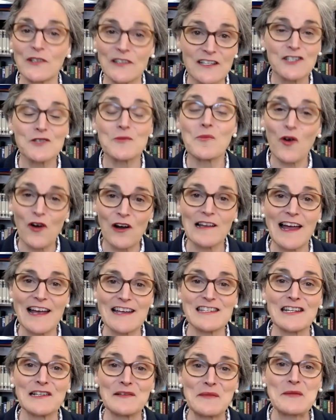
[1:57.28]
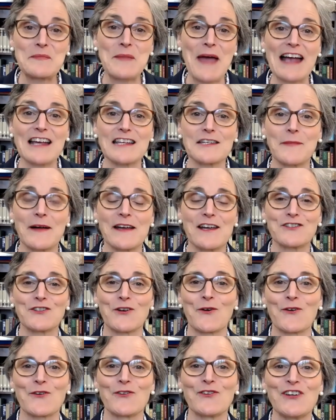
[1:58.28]
really demoralizing to be passed by a
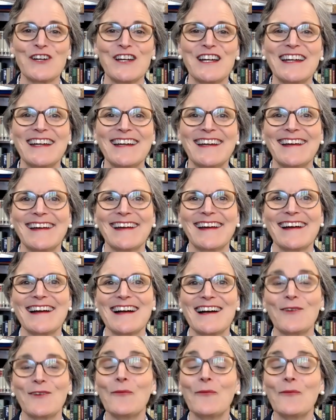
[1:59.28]
turtle. Uh,